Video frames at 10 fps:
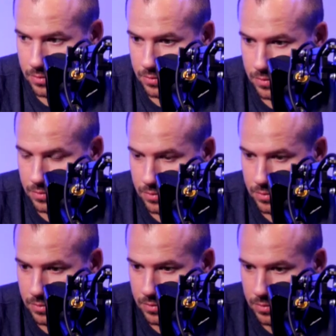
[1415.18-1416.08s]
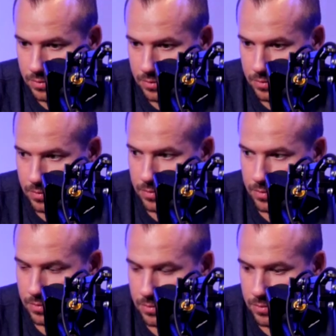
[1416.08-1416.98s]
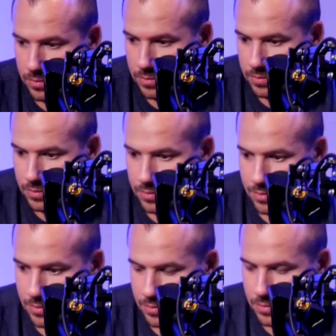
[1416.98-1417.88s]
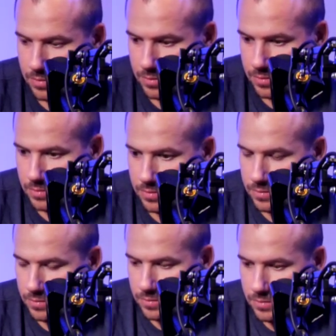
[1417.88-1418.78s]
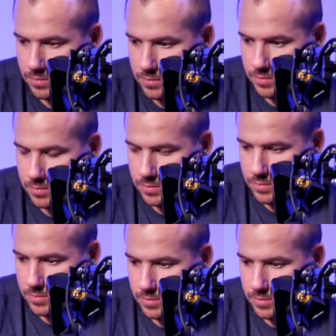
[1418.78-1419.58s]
(silent)